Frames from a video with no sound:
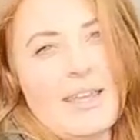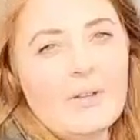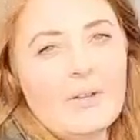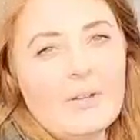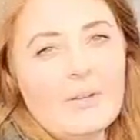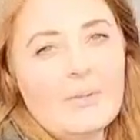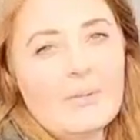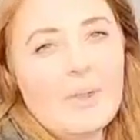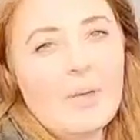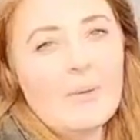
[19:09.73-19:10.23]

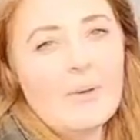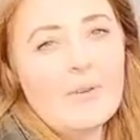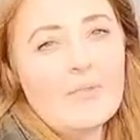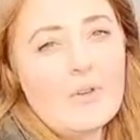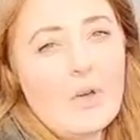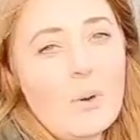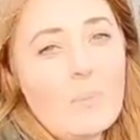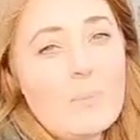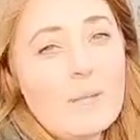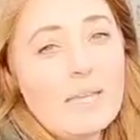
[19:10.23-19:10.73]
So although
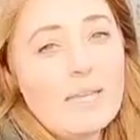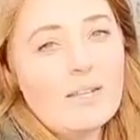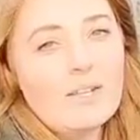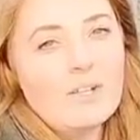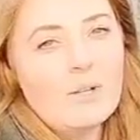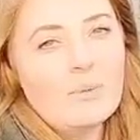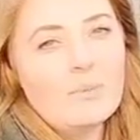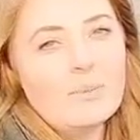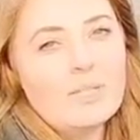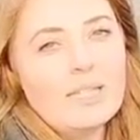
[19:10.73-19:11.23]
I've got a big
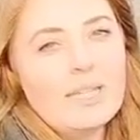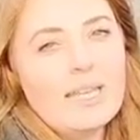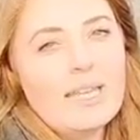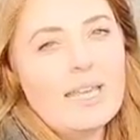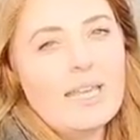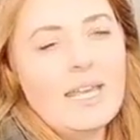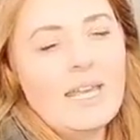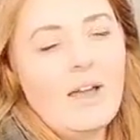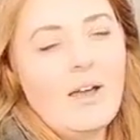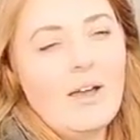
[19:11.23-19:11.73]
allotment
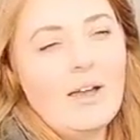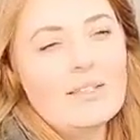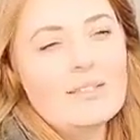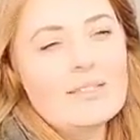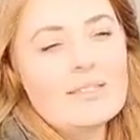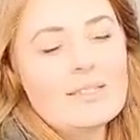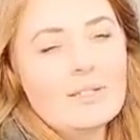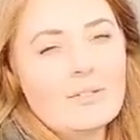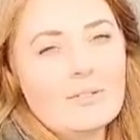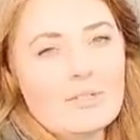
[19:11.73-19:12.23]
here, I
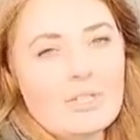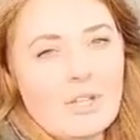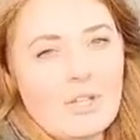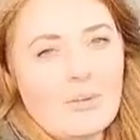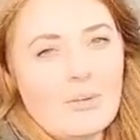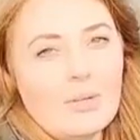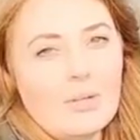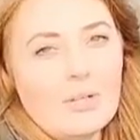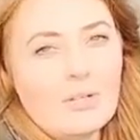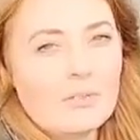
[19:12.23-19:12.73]
still
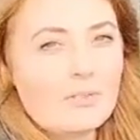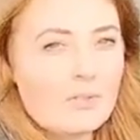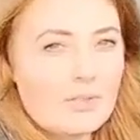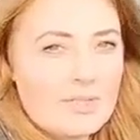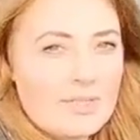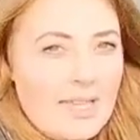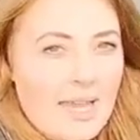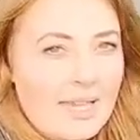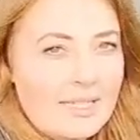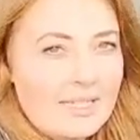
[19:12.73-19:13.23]
do a lot of
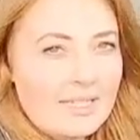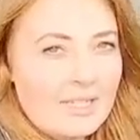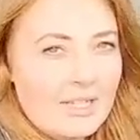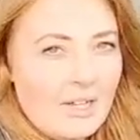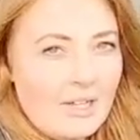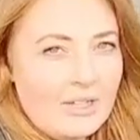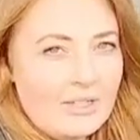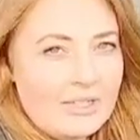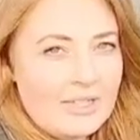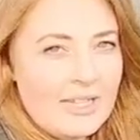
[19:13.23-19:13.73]
container
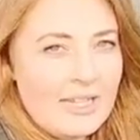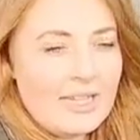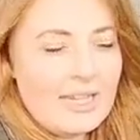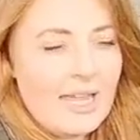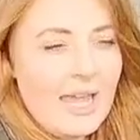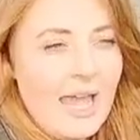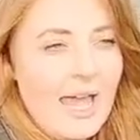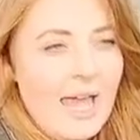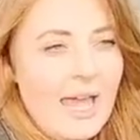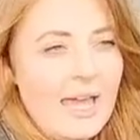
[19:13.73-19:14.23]

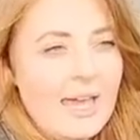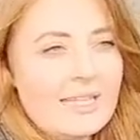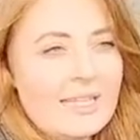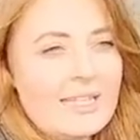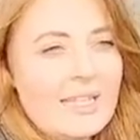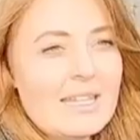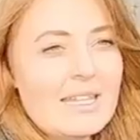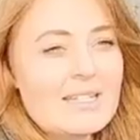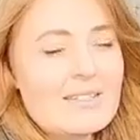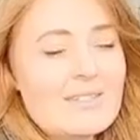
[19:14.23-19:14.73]
gardening,
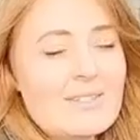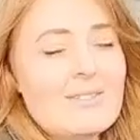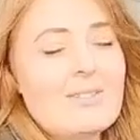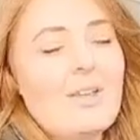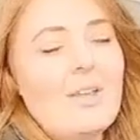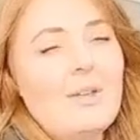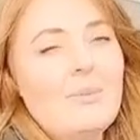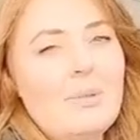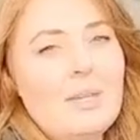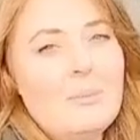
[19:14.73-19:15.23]
and there's
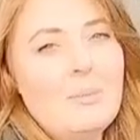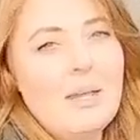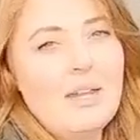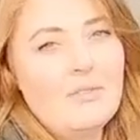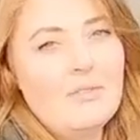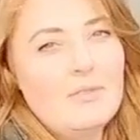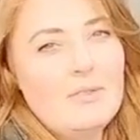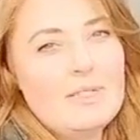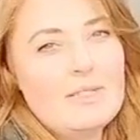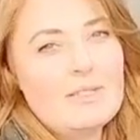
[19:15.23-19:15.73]
so many
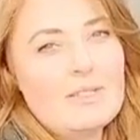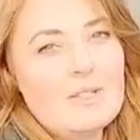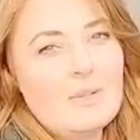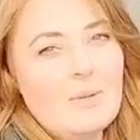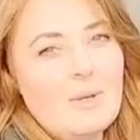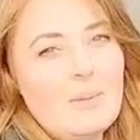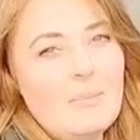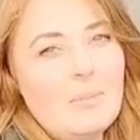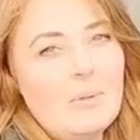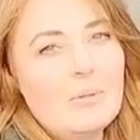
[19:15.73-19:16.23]
benefits
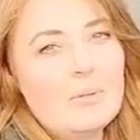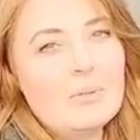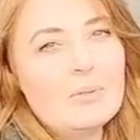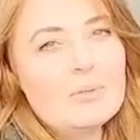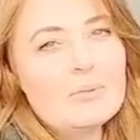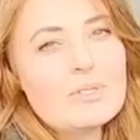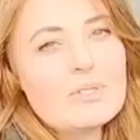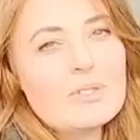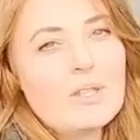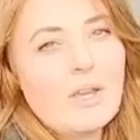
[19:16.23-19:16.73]
to it, but
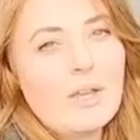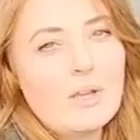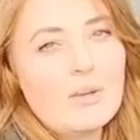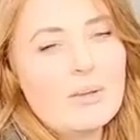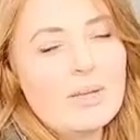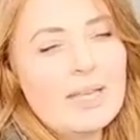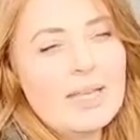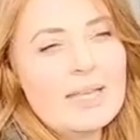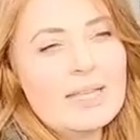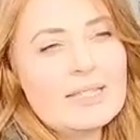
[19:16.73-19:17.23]

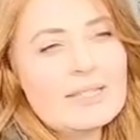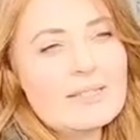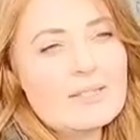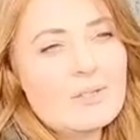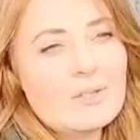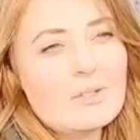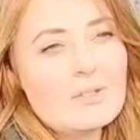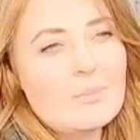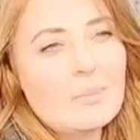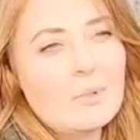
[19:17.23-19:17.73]
also it's
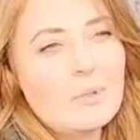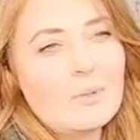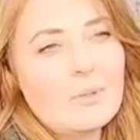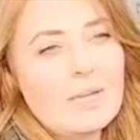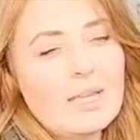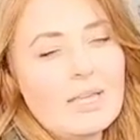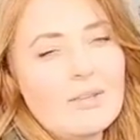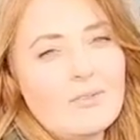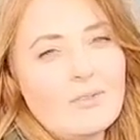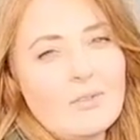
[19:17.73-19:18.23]

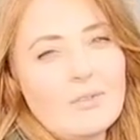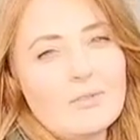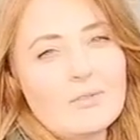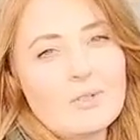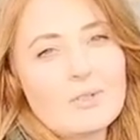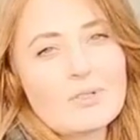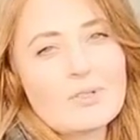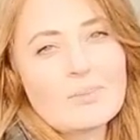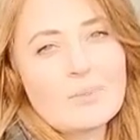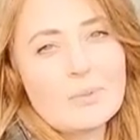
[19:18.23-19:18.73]
suitable if you've
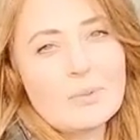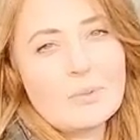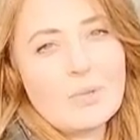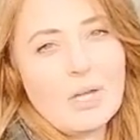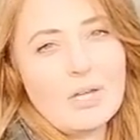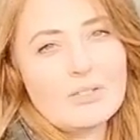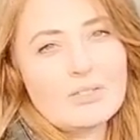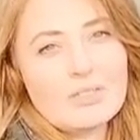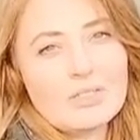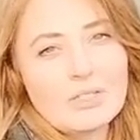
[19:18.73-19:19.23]
got a small
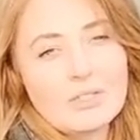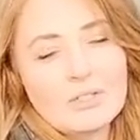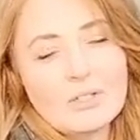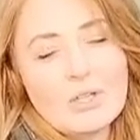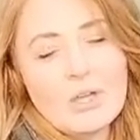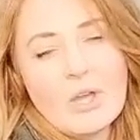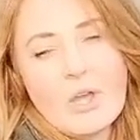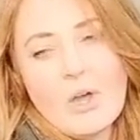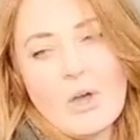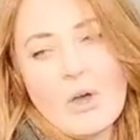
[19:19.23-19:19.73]
garden,
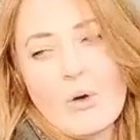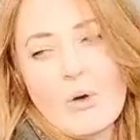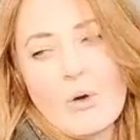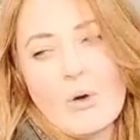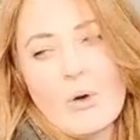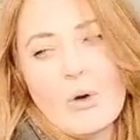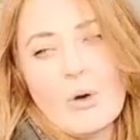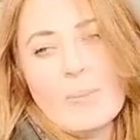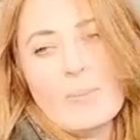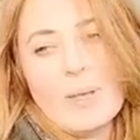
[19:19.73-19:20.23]

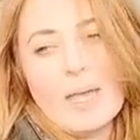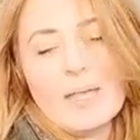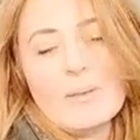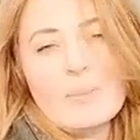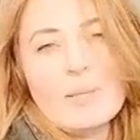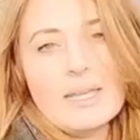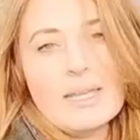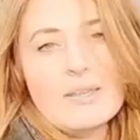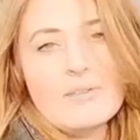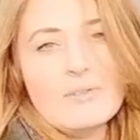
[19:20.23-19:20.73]
or
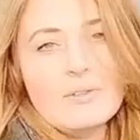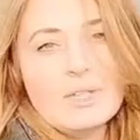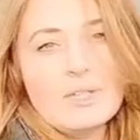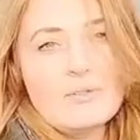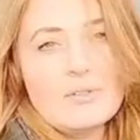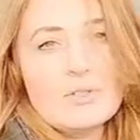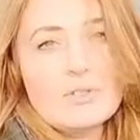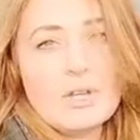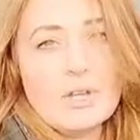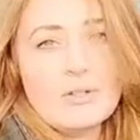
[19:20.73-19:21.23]
maybe even
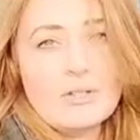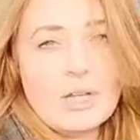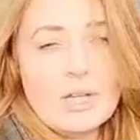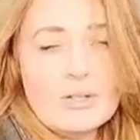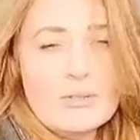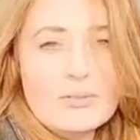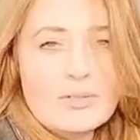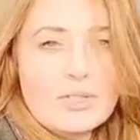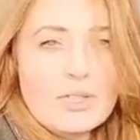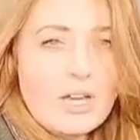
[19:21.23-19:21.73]
if you don't
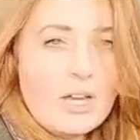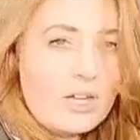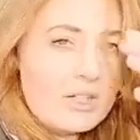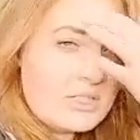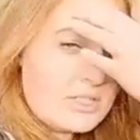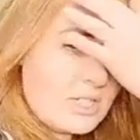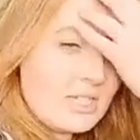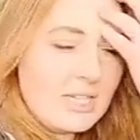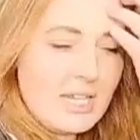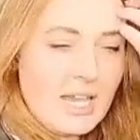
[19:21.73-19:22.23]
own the
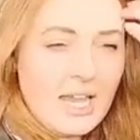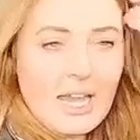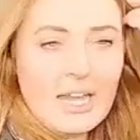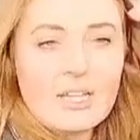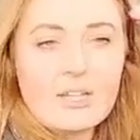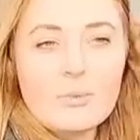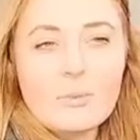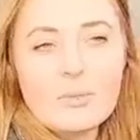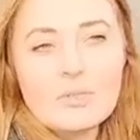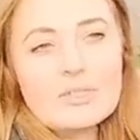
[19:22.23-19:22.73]
garden
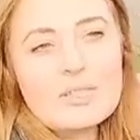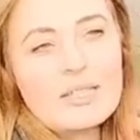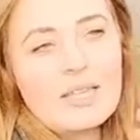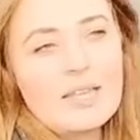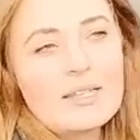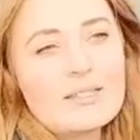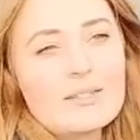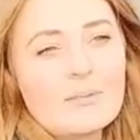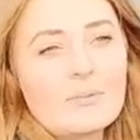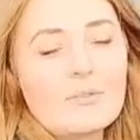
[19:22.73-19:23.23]
and you want to
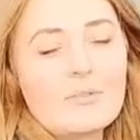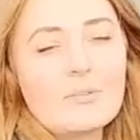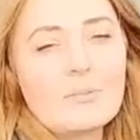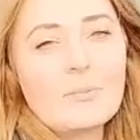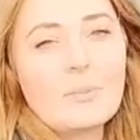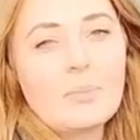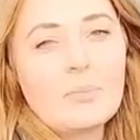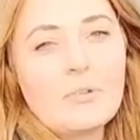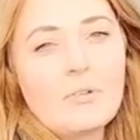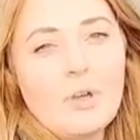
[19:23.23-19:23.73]
get some
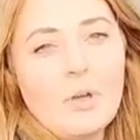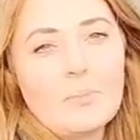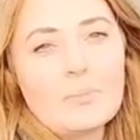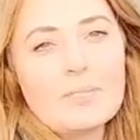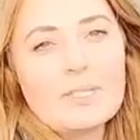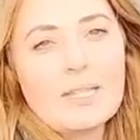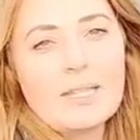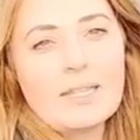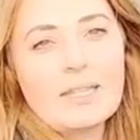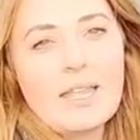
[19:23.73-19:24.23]

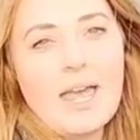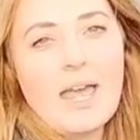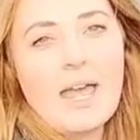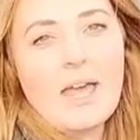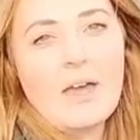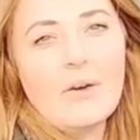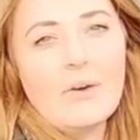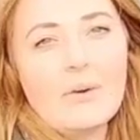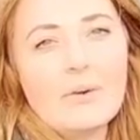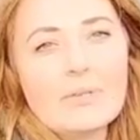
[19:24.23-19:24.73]
crops in
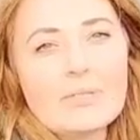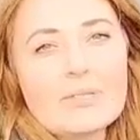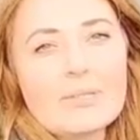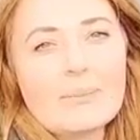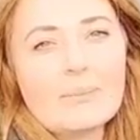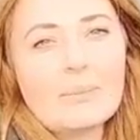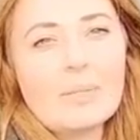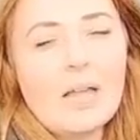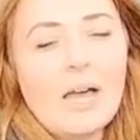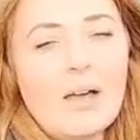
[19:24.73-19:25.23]
there, or
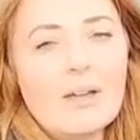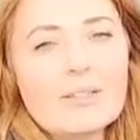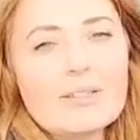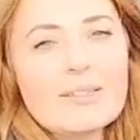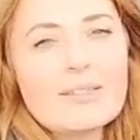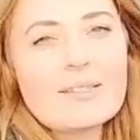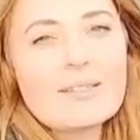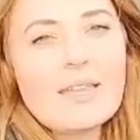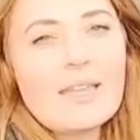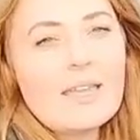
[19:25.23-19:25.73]
some
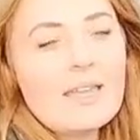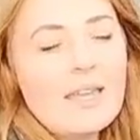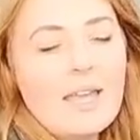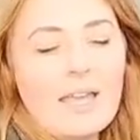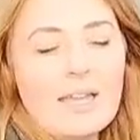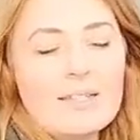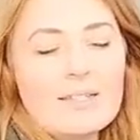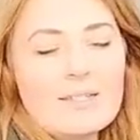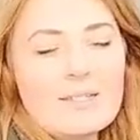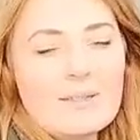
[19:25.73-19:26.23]
plants
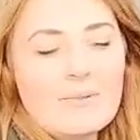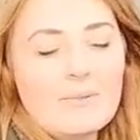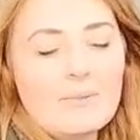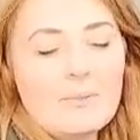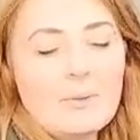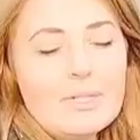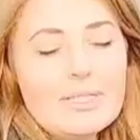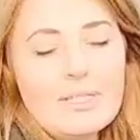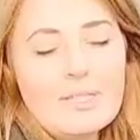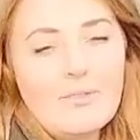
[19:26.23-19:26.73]
and some
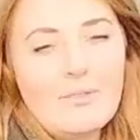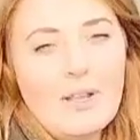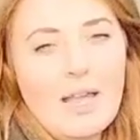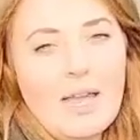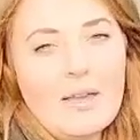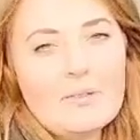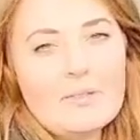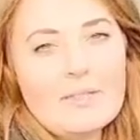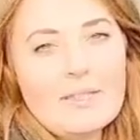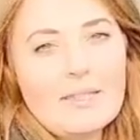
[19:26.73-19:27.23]
pretty
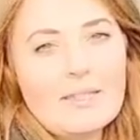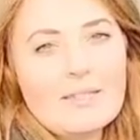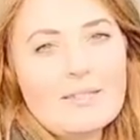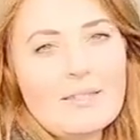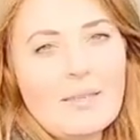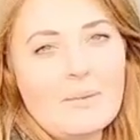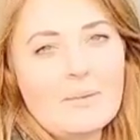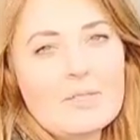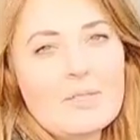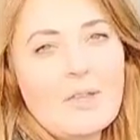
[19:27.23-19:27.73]
flowers in the
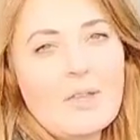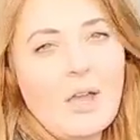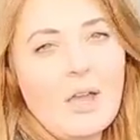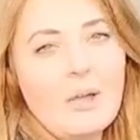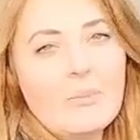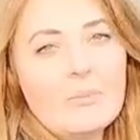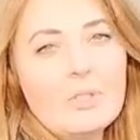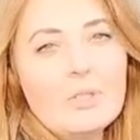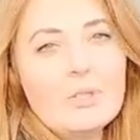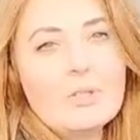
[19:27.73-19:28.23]

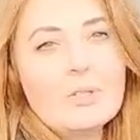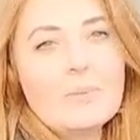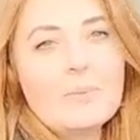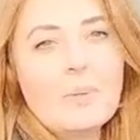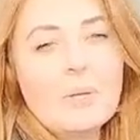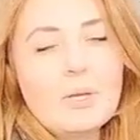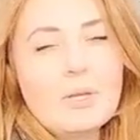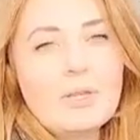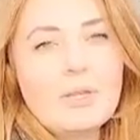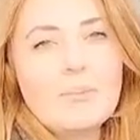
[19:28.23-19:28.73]
summertime, you
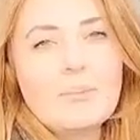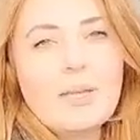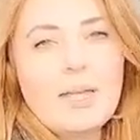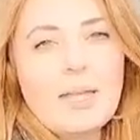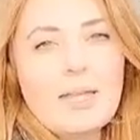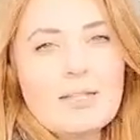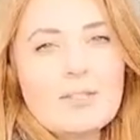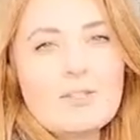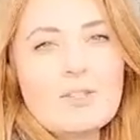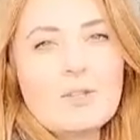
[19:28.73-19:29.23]
can put them
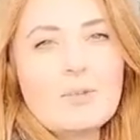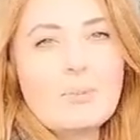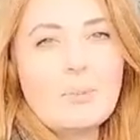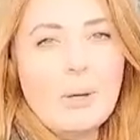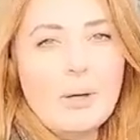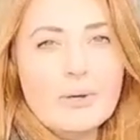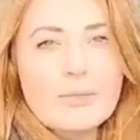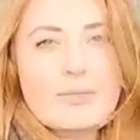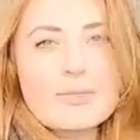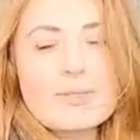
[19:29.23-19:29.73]
into
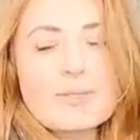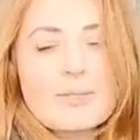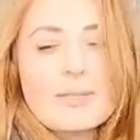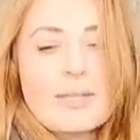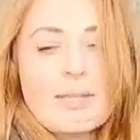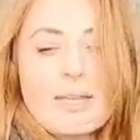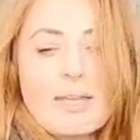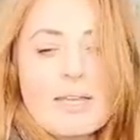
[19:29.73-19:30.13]
pots.